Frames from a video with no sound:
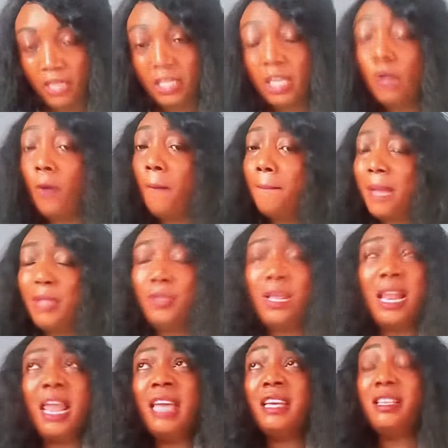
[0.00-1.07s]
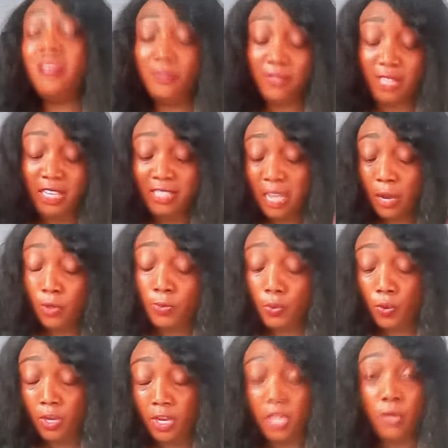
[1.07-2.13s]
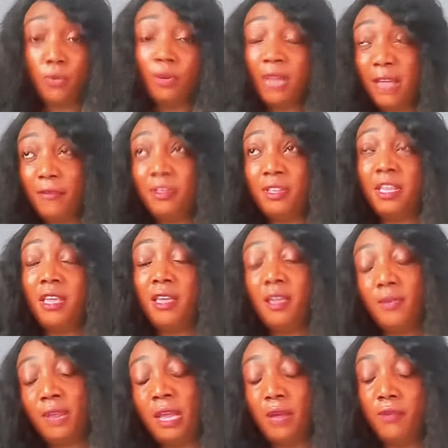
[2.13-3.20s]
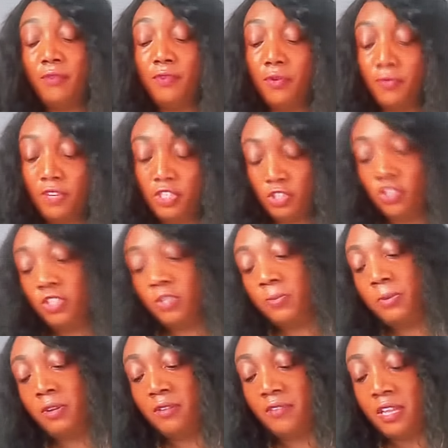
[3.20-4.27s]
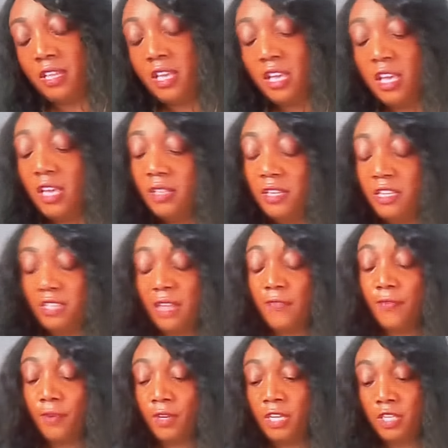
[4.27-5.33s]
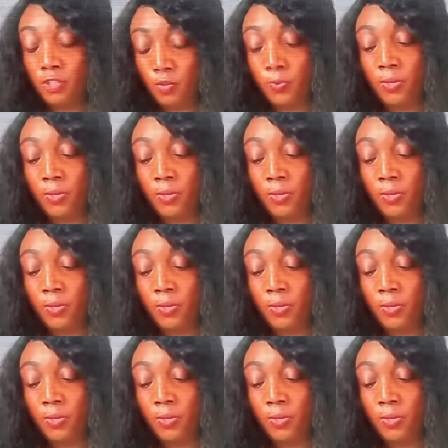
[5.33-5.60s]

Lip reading: companion, like things are going to be working in your life, in the area of your relationship, beloved. Things are falling into